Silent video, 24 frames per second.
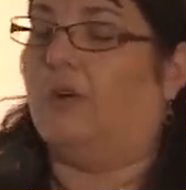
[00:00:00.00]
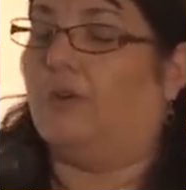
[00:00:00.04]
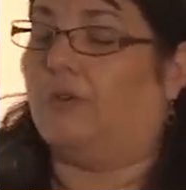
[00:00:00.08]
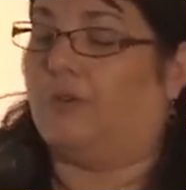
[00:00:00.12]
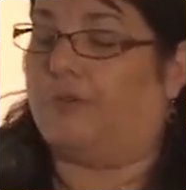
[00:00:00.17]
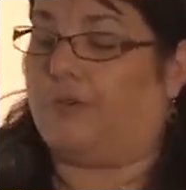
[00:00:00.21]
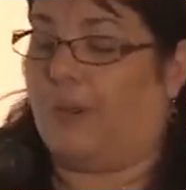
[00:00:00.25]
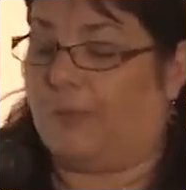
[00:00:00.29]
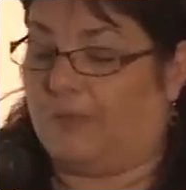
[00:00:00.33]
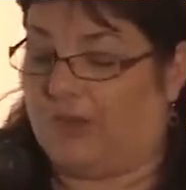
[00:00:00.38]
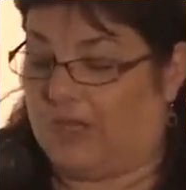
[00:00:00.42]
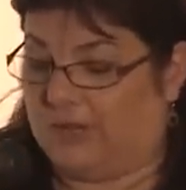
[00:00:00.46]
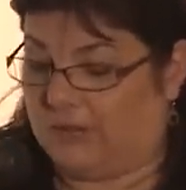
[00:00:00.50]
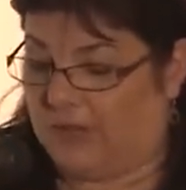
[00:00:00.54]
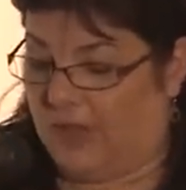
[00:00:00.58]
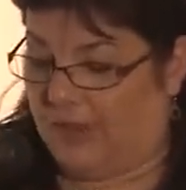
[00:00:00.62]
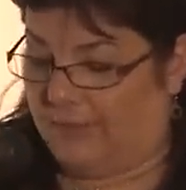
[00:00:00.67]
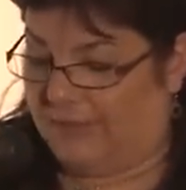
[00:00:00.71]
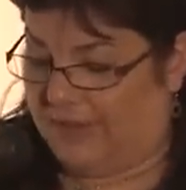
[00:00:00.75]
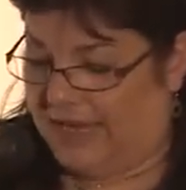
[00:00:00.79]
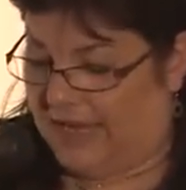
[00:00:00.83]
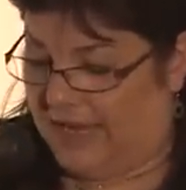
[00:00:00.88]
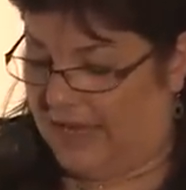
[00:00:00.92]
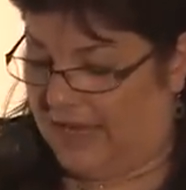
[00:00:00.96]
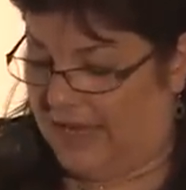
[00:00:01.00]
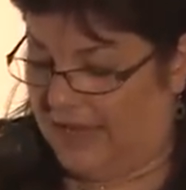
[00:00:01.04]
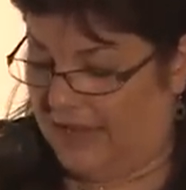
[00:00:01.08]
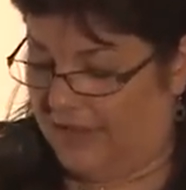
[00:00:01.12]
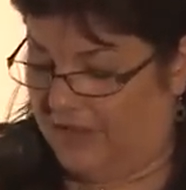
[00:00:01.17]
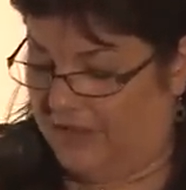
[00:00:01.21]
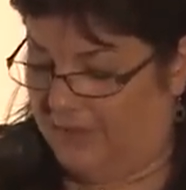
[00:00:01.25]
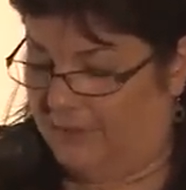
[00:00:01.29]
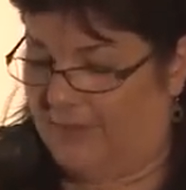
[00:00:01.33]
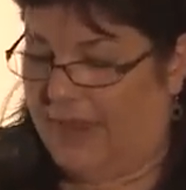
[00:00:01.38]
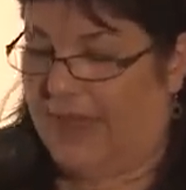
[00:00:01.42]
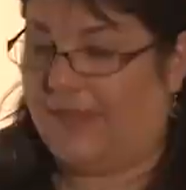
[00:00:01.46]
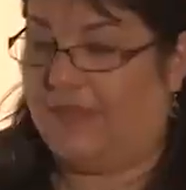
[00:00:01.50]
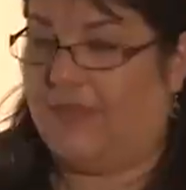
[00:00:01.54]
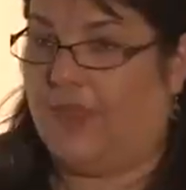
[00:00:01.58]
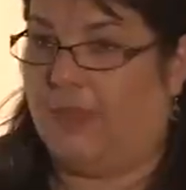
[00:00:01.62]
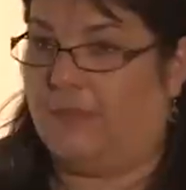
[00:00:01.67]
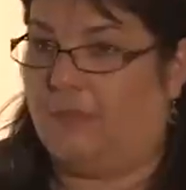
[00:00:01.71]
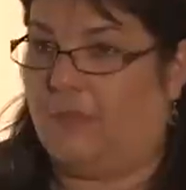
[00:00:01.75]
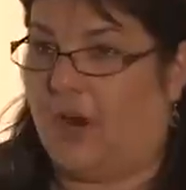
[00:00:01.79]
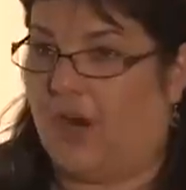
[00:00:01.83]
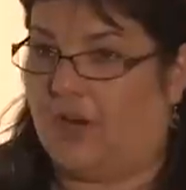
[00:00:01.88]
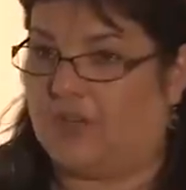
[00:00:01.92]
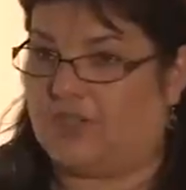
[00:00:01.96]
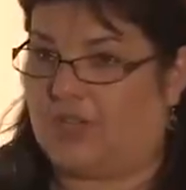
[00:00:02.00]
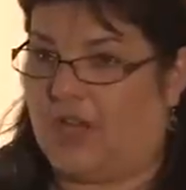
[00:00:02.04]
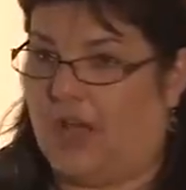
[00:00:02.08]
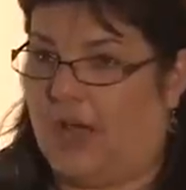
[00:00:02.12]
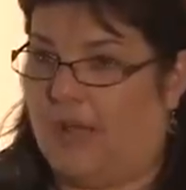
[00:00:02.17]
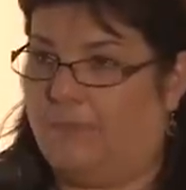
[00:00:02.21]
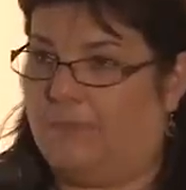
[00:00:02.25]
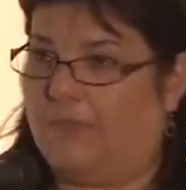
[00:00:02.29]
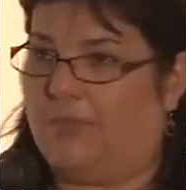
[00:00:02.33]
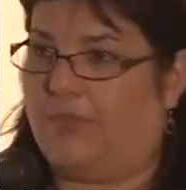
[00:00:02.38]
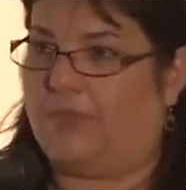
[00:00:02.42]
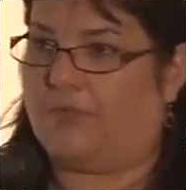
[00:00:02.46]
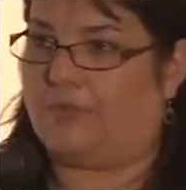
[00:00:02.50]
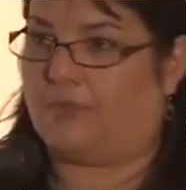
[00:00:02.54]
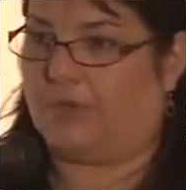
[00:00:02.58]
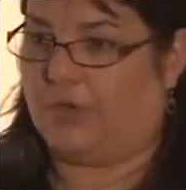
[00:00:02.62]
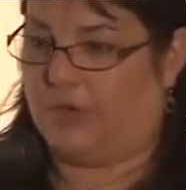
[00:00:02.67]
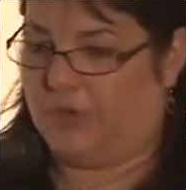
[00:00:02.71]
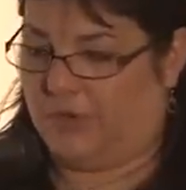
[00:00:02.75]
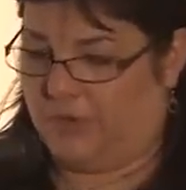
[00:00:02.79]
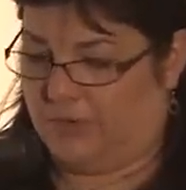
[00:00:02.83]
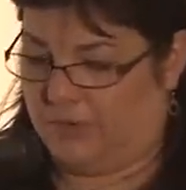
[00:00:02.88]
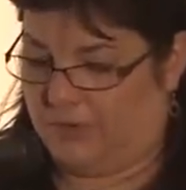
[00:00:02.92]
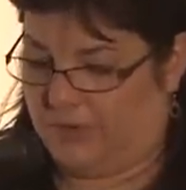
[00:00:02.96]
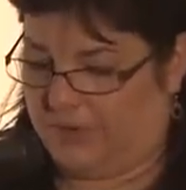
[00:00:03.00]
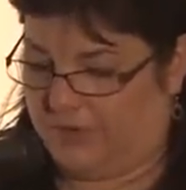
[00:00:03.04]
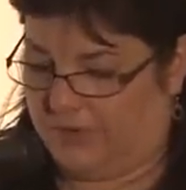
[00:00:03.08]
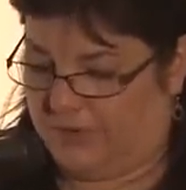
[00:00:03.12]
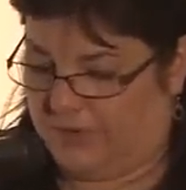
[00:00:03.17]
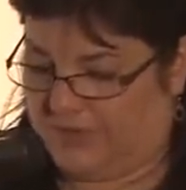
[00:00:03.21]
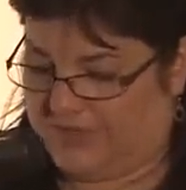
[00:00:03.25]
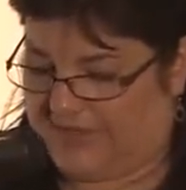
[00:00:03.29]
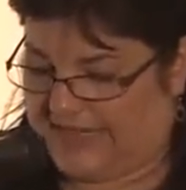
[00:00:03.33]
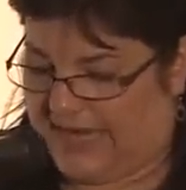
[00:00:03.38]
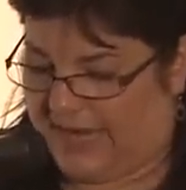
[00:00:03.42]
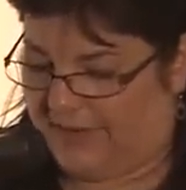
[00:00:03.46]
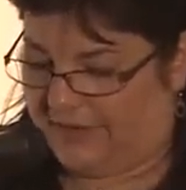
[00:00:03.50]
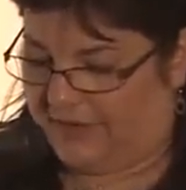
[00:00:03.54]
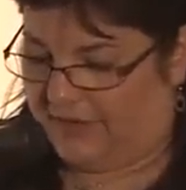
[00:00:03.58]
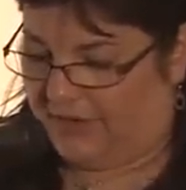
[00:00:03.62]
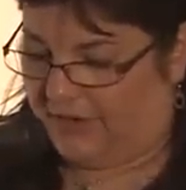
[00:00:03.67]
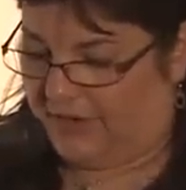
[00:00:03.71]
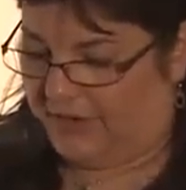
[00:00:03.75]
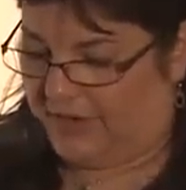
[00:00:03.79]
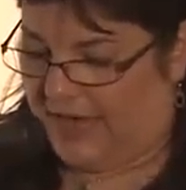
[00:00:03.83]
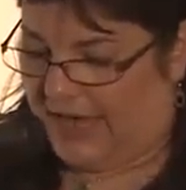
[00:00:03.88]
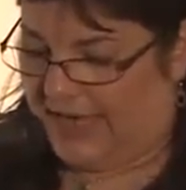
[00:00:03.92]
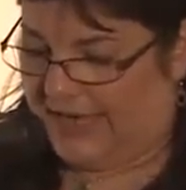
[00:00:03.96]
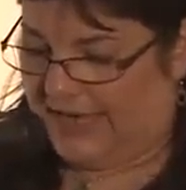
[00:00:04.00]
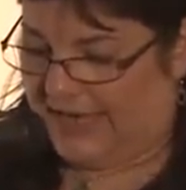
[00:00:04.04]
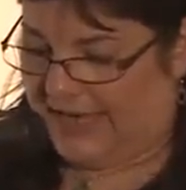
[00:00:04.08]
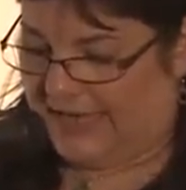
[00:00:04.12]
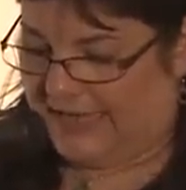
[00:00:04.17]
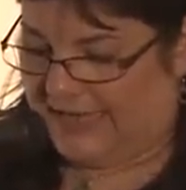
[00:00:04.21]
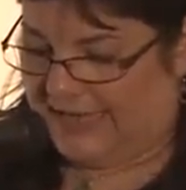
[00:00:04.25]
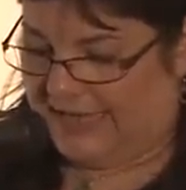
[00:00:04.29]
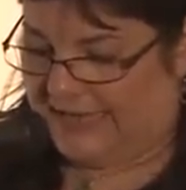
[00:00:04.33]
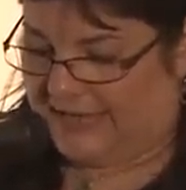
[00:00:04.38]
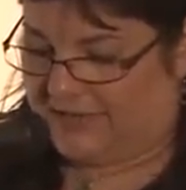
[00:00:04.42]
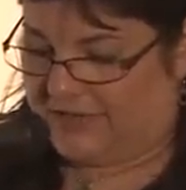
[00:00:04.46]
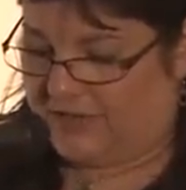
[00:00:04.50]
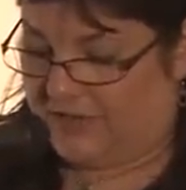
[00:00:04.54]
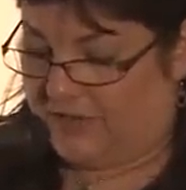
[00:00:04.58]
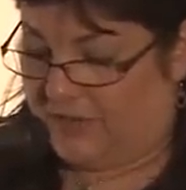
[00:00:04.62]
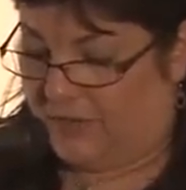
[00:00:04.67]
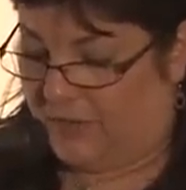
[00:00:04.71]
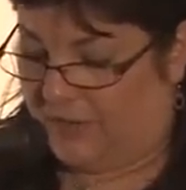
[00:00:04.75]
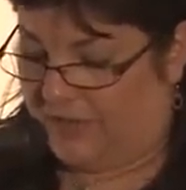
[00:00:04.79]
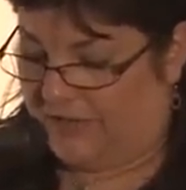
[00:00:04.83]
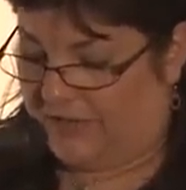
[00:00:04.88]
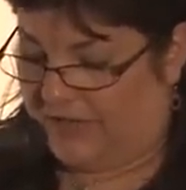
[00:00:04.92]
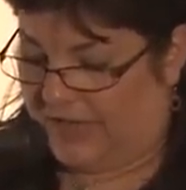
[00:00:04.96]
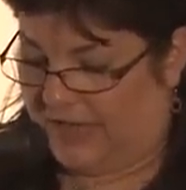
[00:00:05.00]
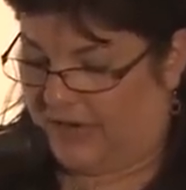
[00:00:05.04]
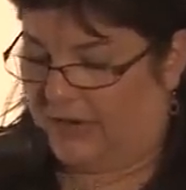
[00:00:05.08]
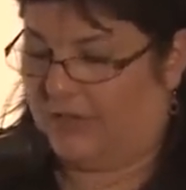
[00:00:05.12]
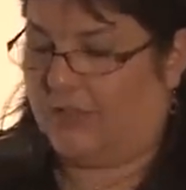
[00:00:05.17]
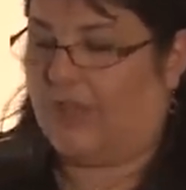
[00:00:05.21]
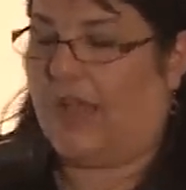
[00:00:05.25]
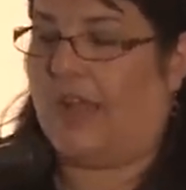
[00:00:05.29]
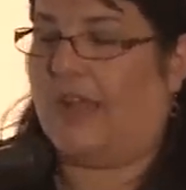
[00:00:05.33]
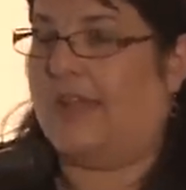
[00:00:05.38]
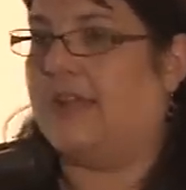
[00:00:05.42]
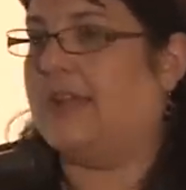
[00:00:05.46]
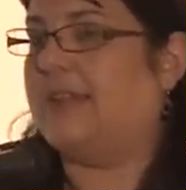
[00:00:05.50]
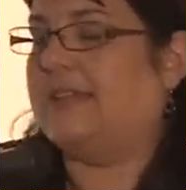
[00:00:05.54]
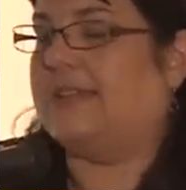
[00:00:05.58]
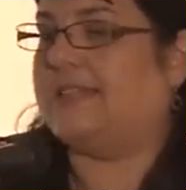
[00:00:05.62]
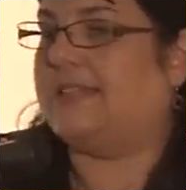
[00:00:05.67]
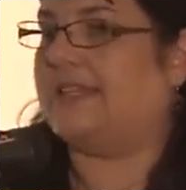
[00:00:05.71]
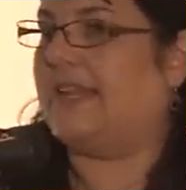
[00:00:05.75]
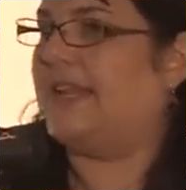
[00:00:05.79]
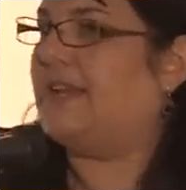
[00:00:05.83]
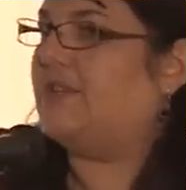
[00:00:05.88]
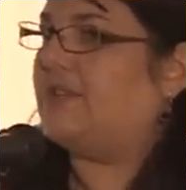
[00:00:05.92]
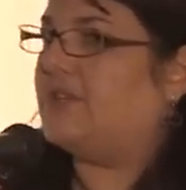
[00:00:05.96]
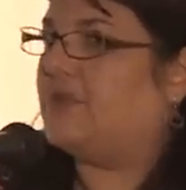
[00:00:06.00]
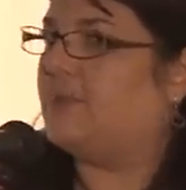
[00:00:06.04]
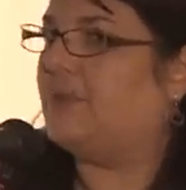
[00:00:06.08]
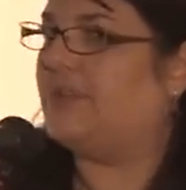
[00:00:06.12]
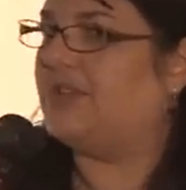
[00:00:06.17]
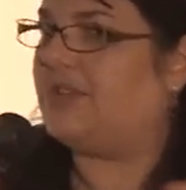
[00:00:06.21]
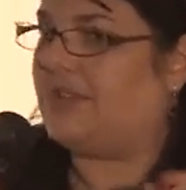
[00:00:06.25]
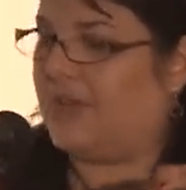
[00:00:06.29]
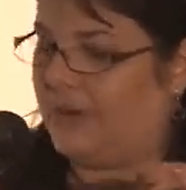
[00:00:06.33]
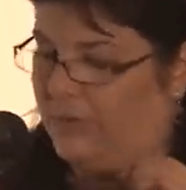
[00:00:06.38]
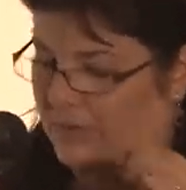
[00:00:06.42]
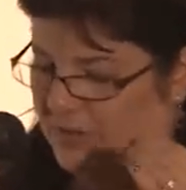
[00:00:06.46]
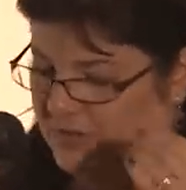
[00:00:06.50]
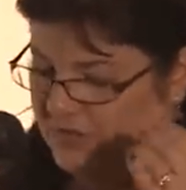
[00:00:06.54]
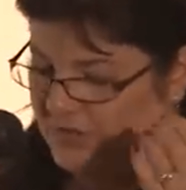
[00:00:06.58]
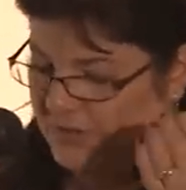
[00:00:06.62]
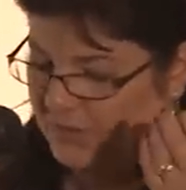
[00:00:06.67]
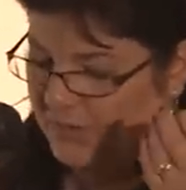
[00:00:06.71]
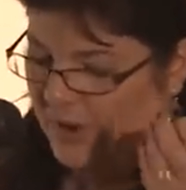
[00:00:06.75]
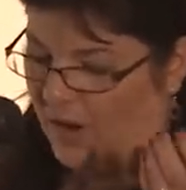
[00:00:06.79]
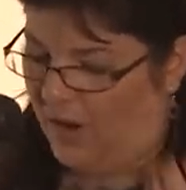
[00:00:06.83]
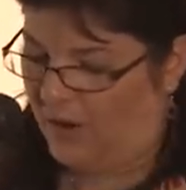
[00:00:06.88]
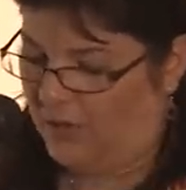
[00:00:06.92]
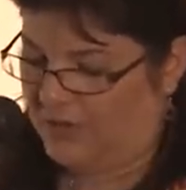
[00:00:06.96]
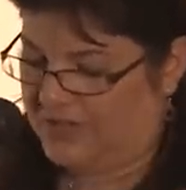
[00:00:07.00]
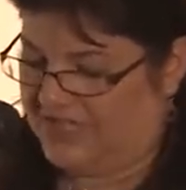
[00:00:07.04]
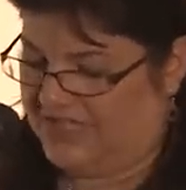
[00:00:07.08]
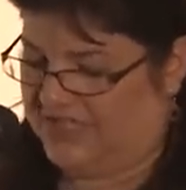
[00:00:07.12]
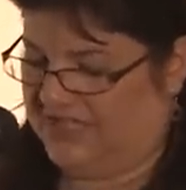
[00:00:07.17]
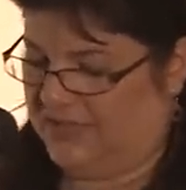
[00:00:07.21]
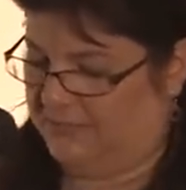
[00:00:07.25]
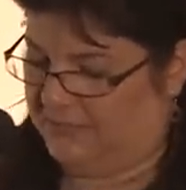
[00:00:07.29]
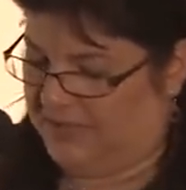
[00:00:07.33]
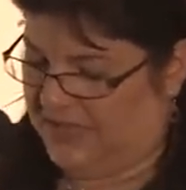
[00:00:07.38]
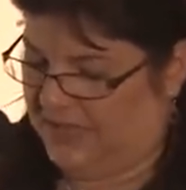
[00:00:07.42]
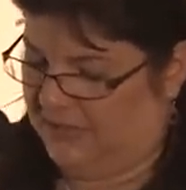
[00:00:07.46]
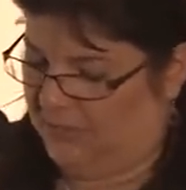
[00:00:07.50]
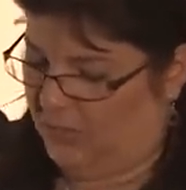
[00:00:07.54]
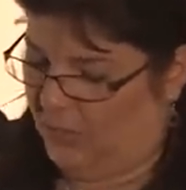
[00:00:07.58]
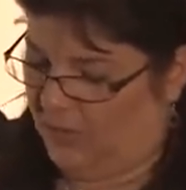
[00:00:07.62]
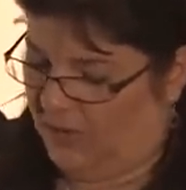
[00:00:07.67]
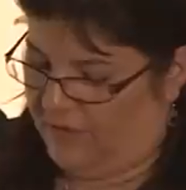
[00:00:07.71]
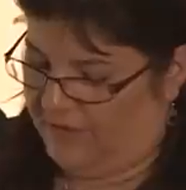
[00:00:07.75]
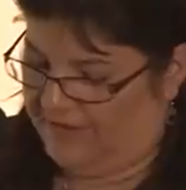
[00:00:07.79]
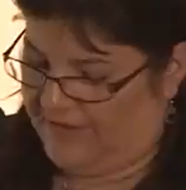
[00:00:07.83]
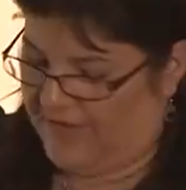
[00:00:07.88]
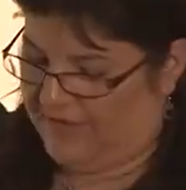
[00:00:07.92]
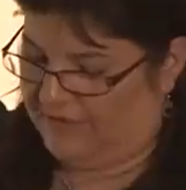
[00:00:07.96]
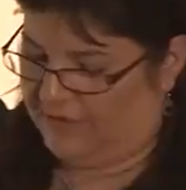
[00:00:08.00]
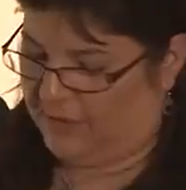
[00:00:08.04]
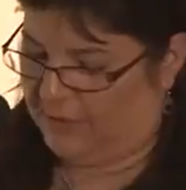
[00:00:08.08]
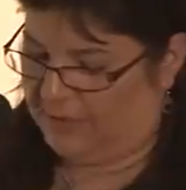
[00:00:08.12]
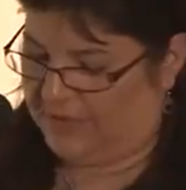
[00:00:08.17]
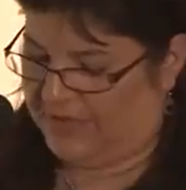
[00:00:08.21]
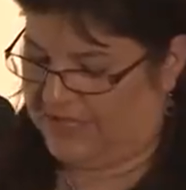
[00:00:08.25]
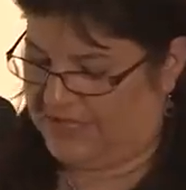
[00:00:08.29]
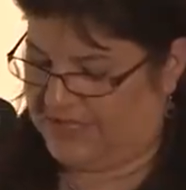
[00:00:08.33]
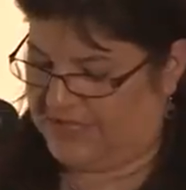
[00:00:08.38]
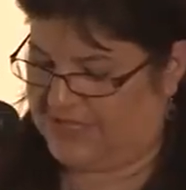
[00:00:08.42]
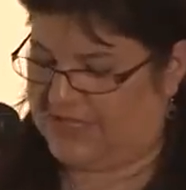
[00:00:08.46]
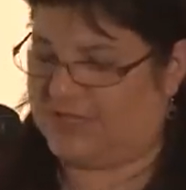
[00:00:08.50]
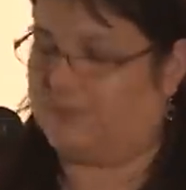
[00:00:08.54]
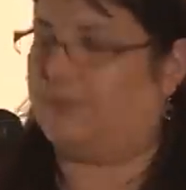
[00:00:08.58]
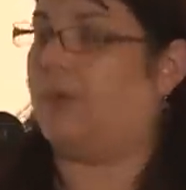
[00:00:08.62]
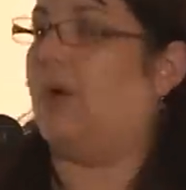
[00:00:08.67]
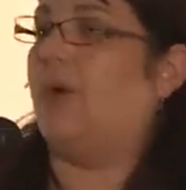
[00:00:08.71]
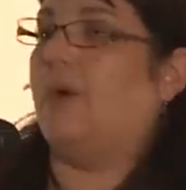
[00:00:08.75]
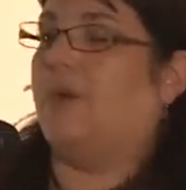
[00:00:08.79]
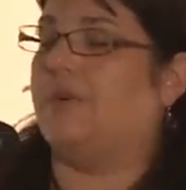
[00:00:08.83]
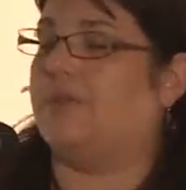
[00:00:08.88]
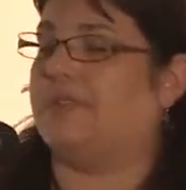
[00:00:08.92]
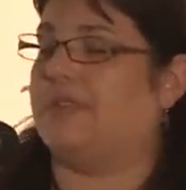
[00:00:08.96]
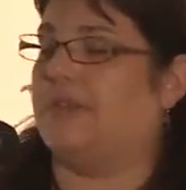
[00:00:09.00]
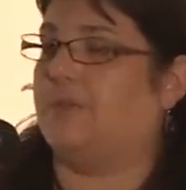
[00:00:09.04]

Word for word: From Columbia, the men then march up through South Carolina and into North Carolina, a state to which they were supposed to be more favorably disposed.